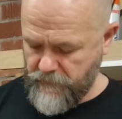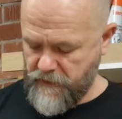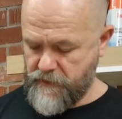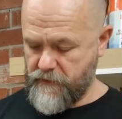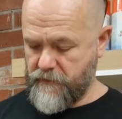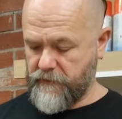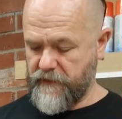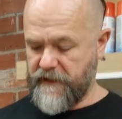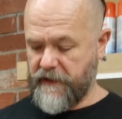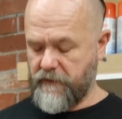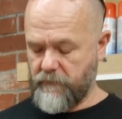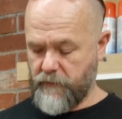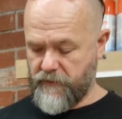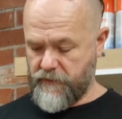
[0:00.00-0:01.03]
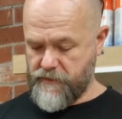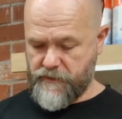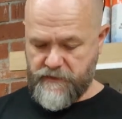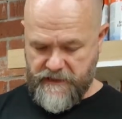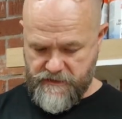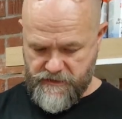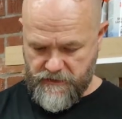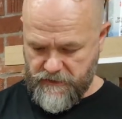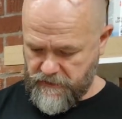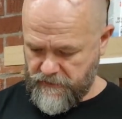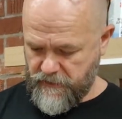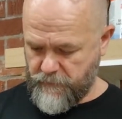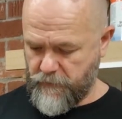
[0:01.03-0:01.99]
sort of like with your scratch
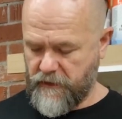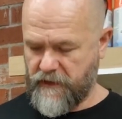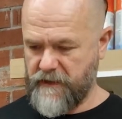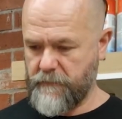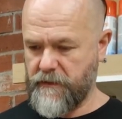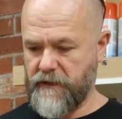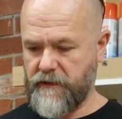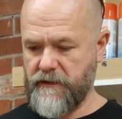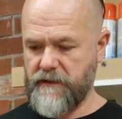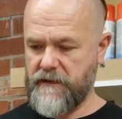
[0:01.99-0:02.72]
oil and you're marking them out,